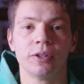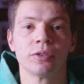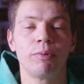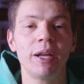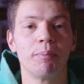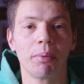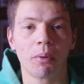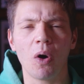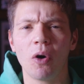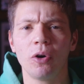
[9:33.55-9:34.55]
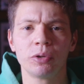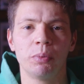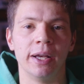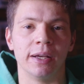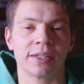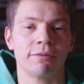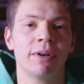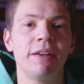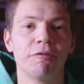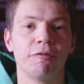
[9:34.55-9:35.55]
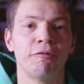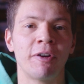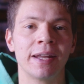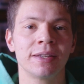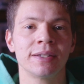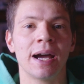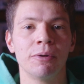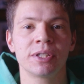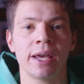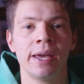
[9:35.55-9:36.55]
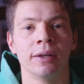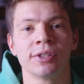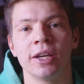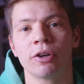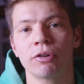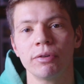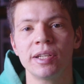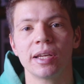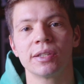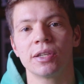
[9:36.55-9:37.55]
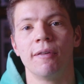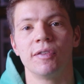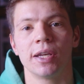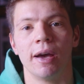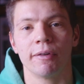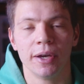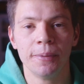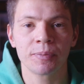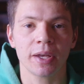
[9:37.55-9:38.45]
those really broad wings, that really fanned out tail to increase their surface area